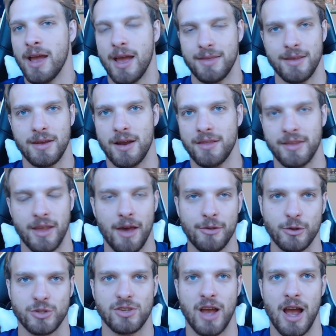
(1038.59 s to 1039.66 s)
And then on the
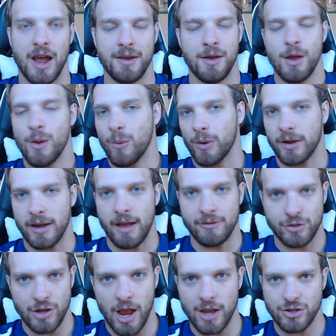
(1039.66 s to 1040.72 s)
other side, we're going to have
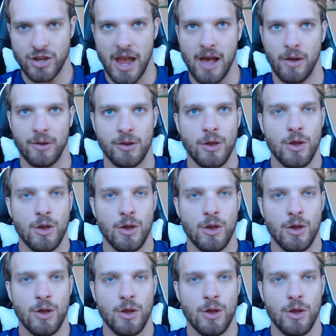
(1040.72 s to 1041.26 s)
Josh Allen,